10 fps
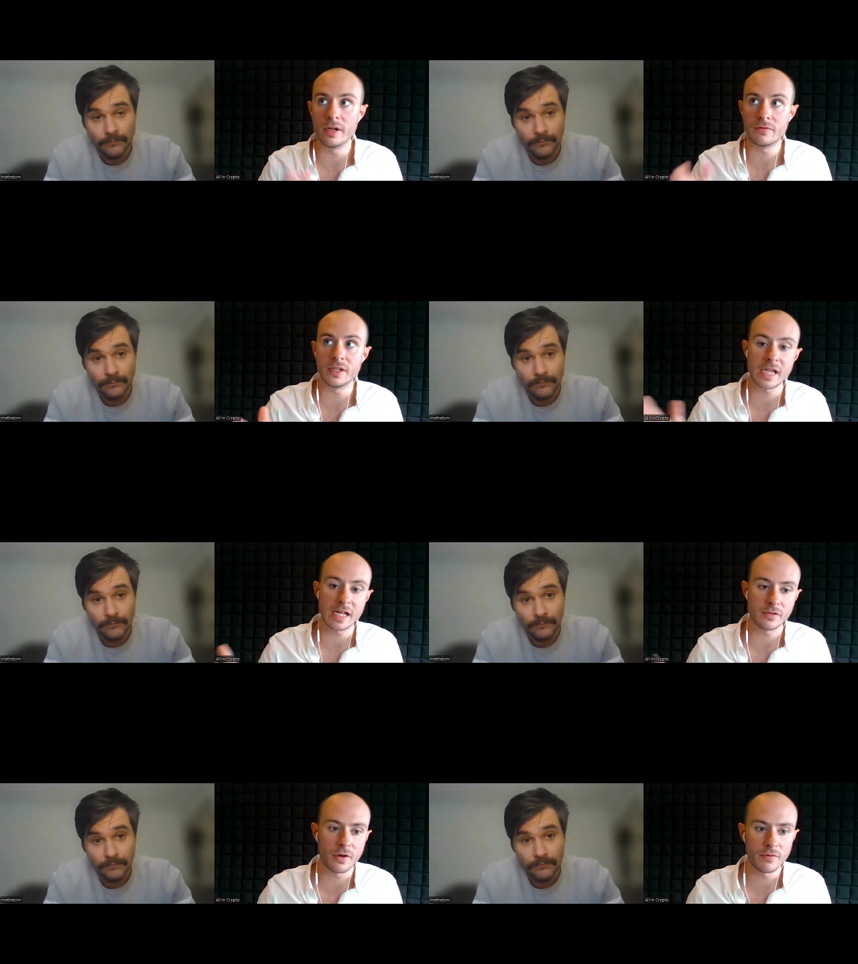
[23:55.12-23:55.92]
Speaker 1: with this
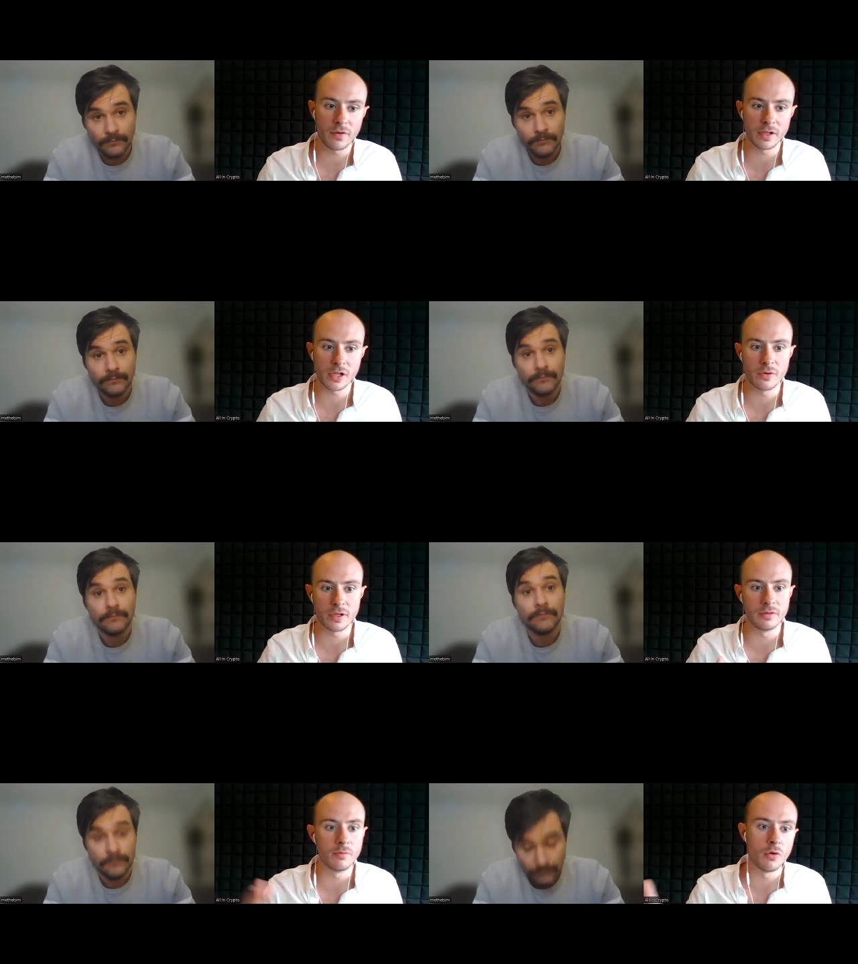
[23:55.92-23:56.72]
X VyFi
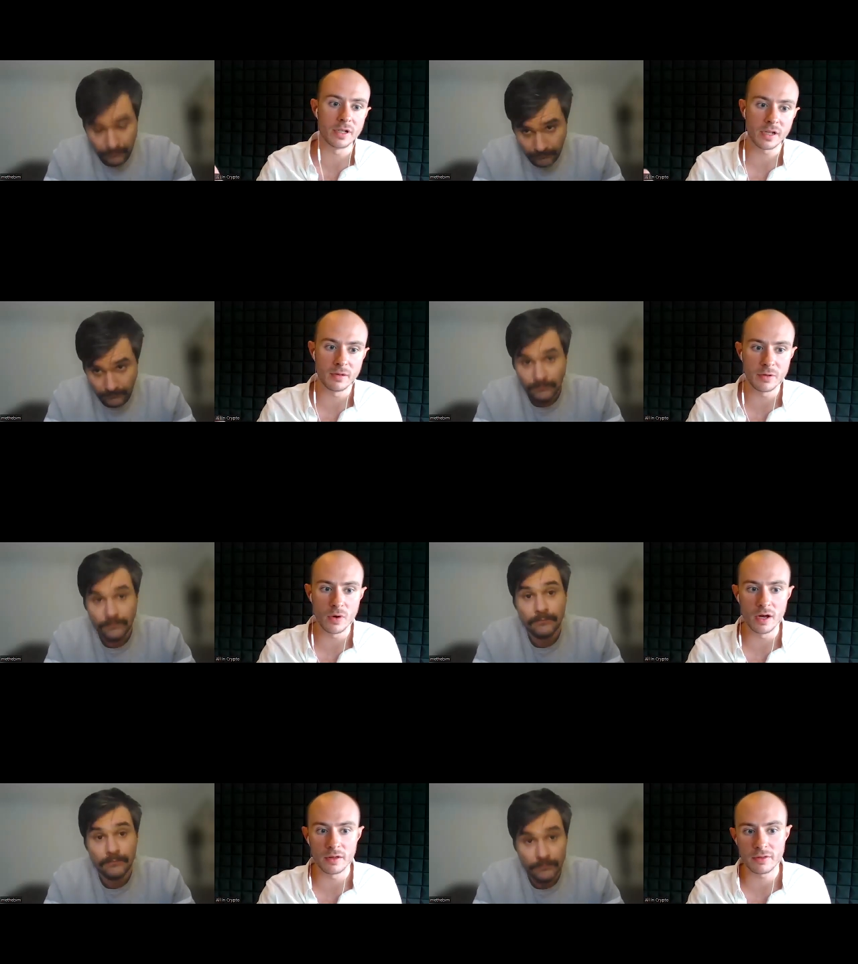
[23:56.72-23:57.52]
token, the more it's going to be
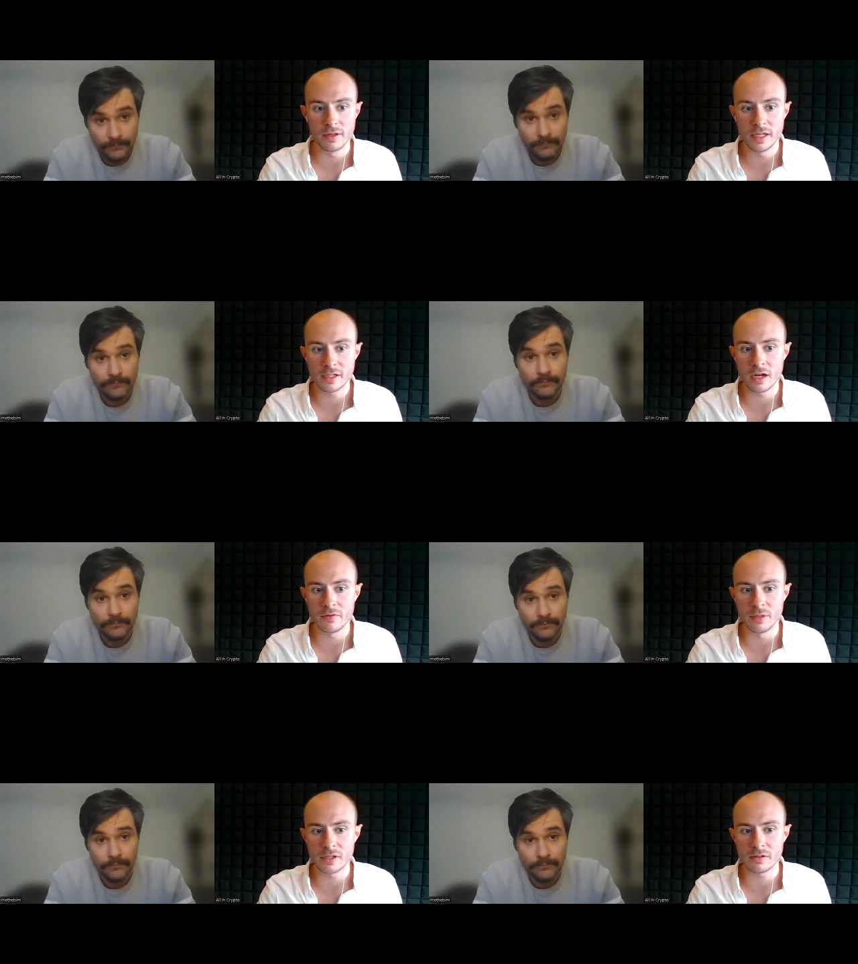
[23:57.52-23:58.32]
worth. It's kind
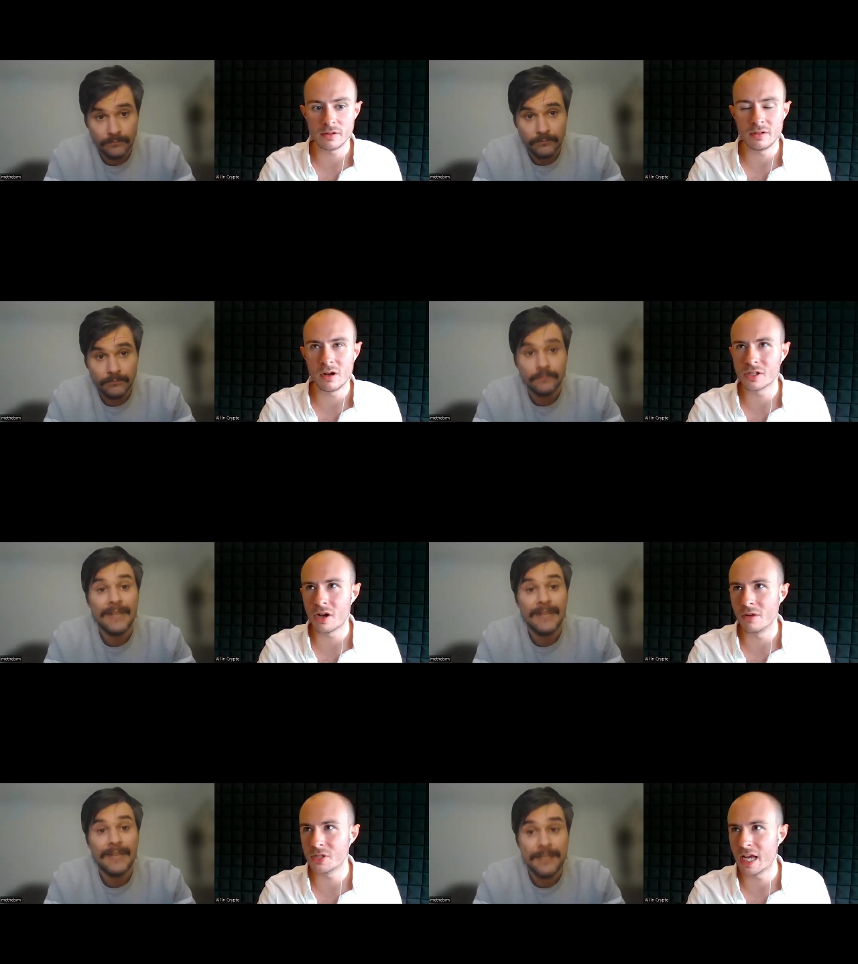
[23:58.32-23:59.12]
of almost not
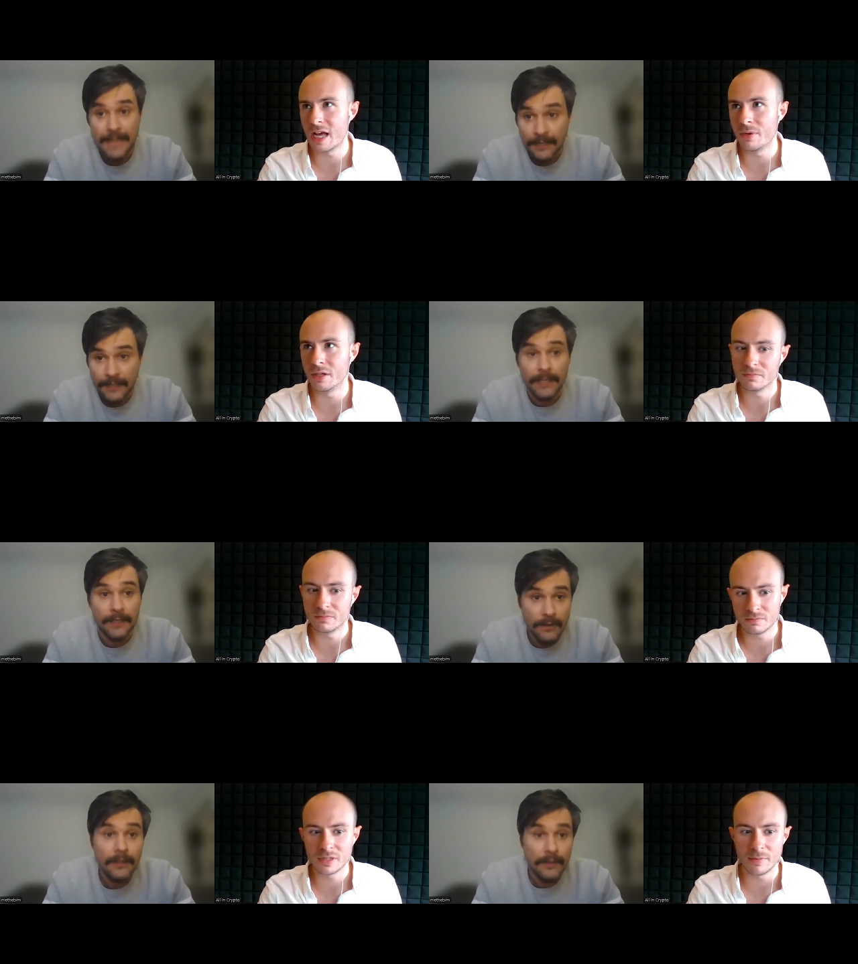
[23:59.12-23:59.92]
a timeshare, exactly
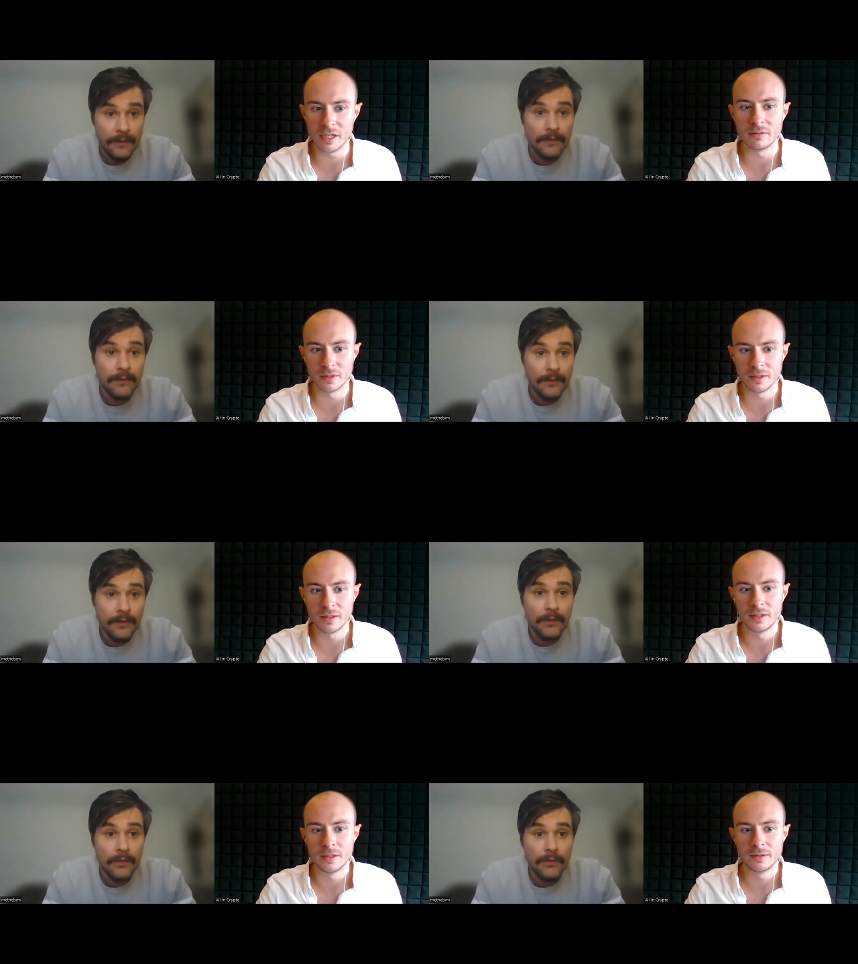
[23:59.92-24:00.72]
but it.
Speaker 2: similar.
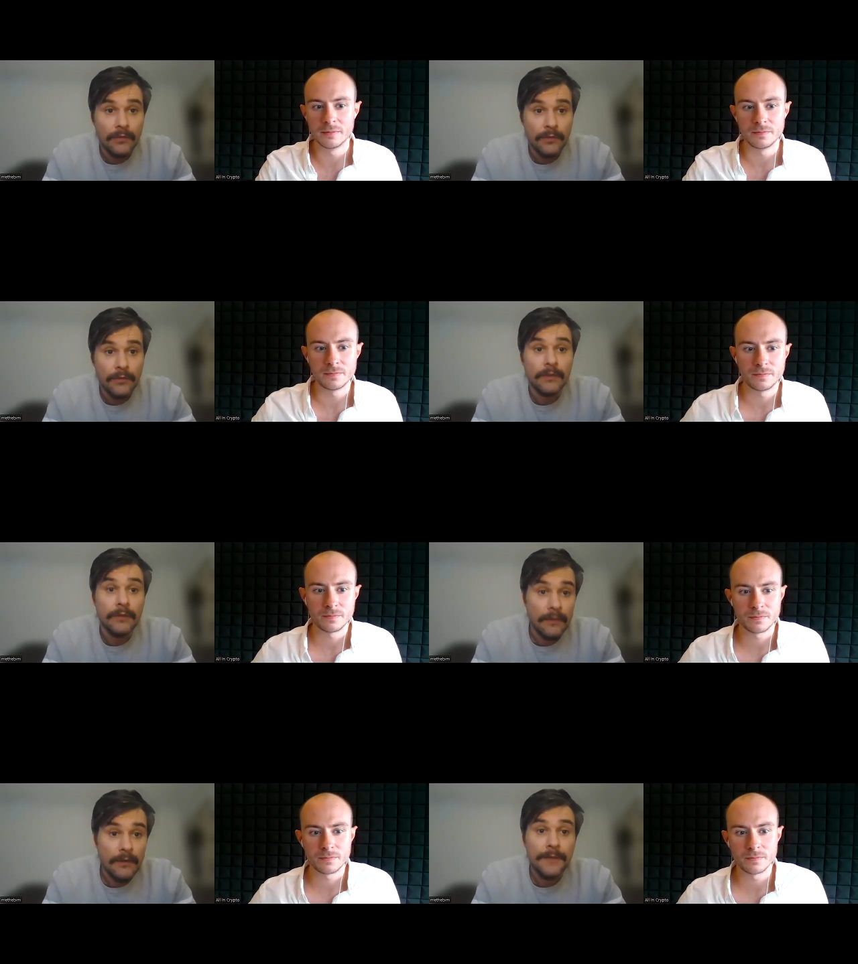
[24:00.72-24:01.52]

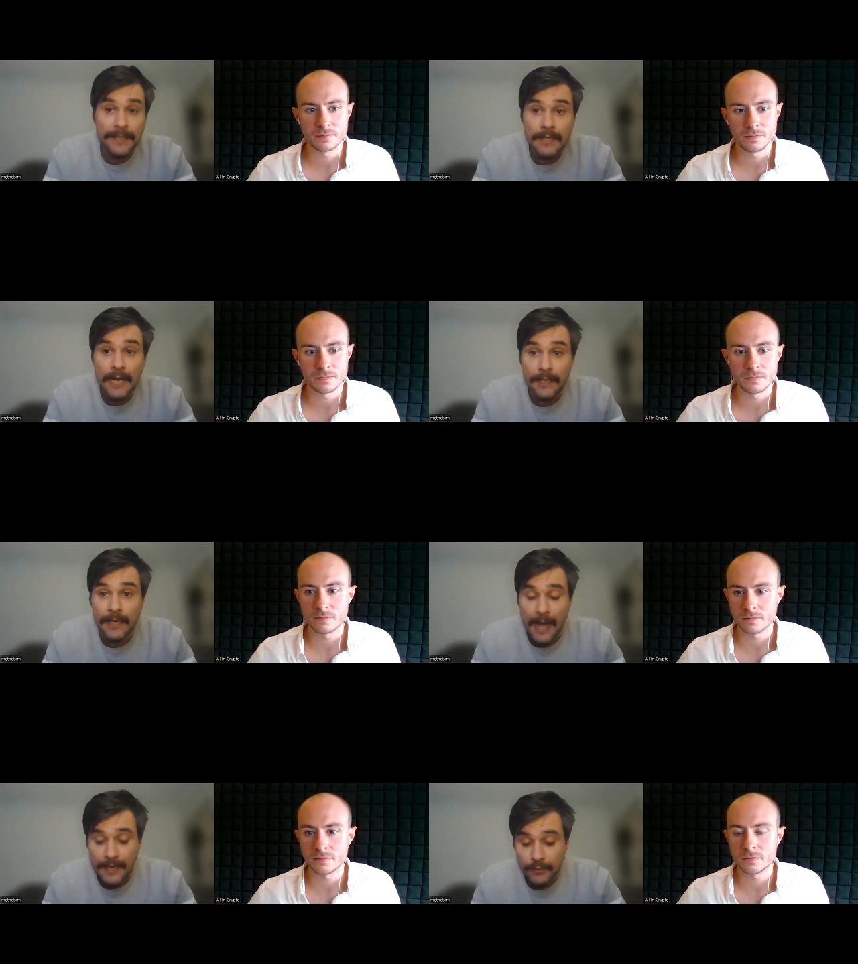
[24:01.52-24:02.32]
That's exactly
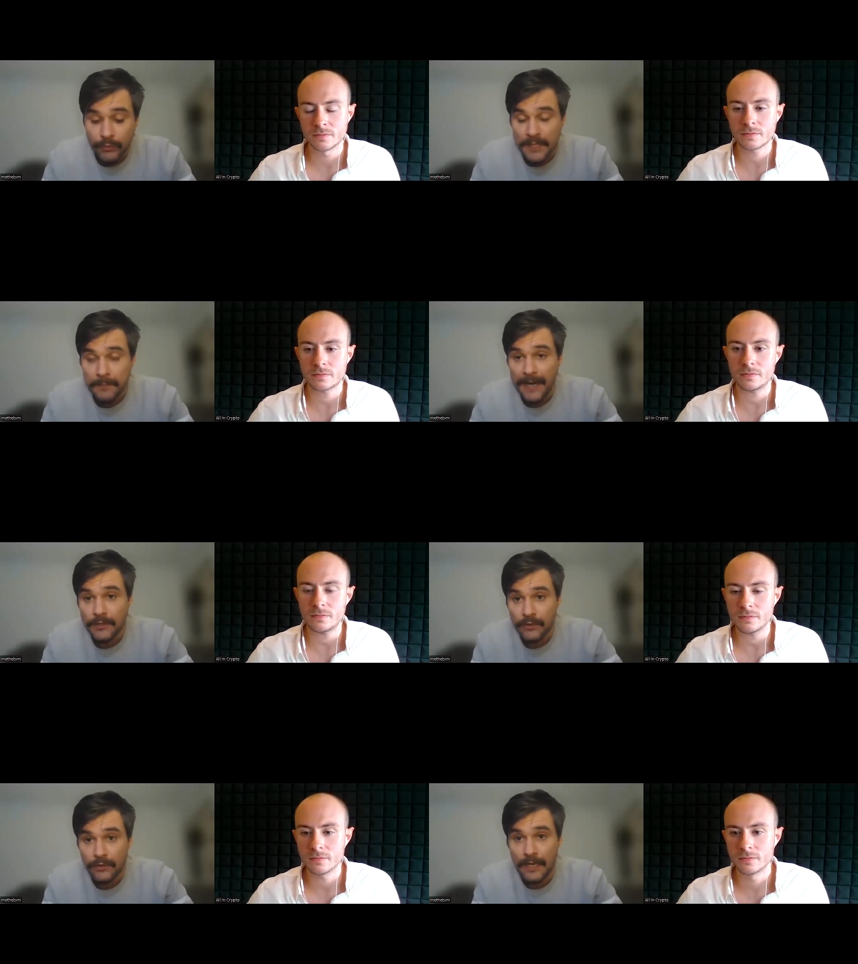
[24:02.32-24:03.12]
it. And it's
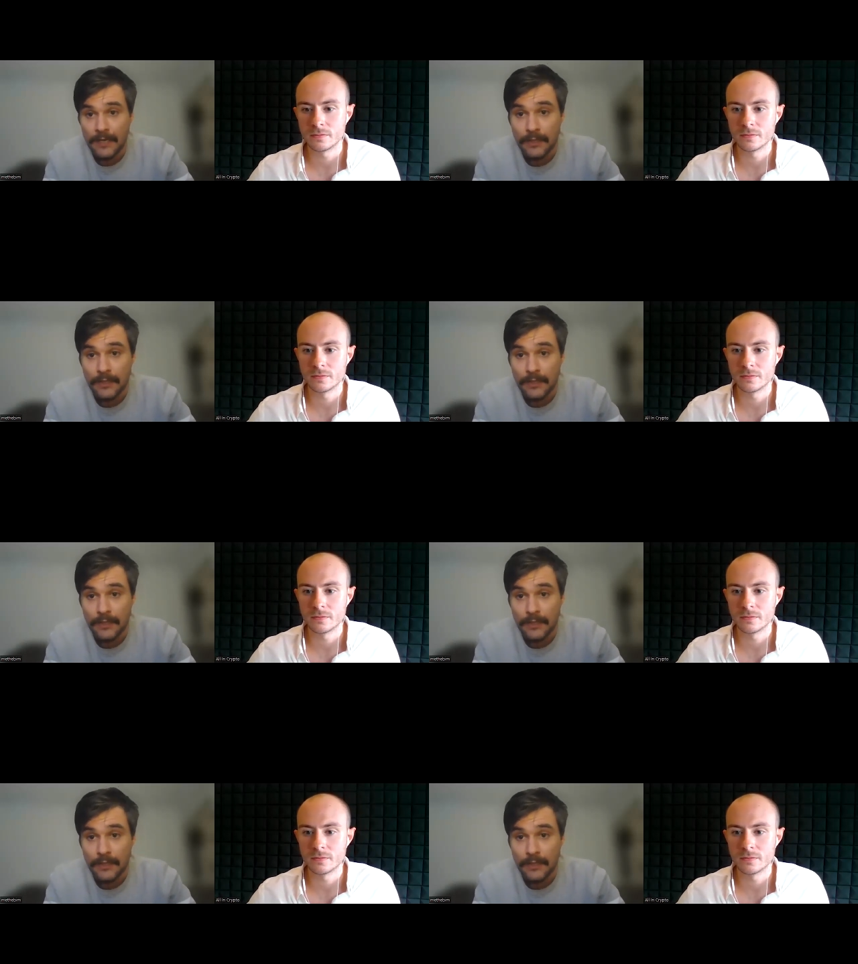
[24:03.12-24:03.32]
respect, and